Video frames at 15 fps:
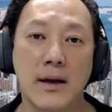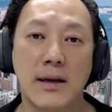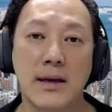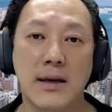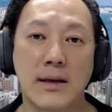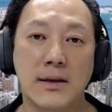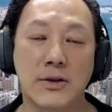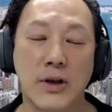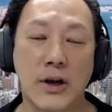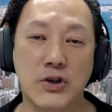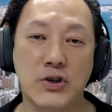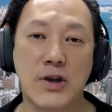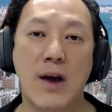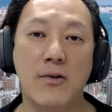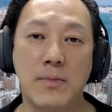he's uh,
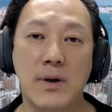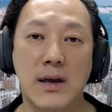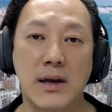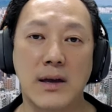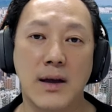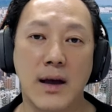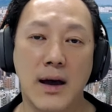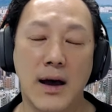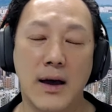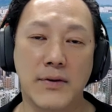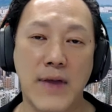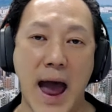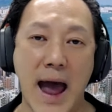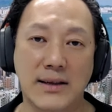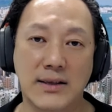shared me
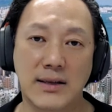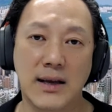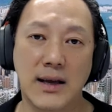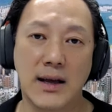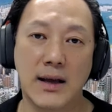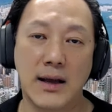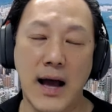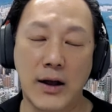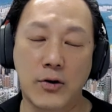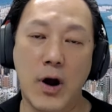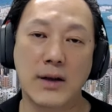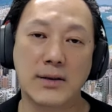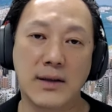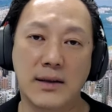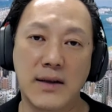that
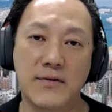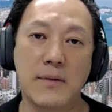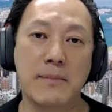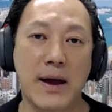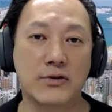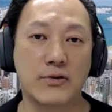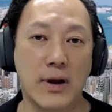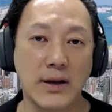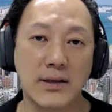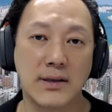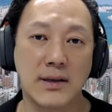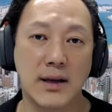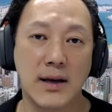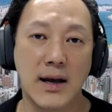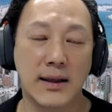across different metrics,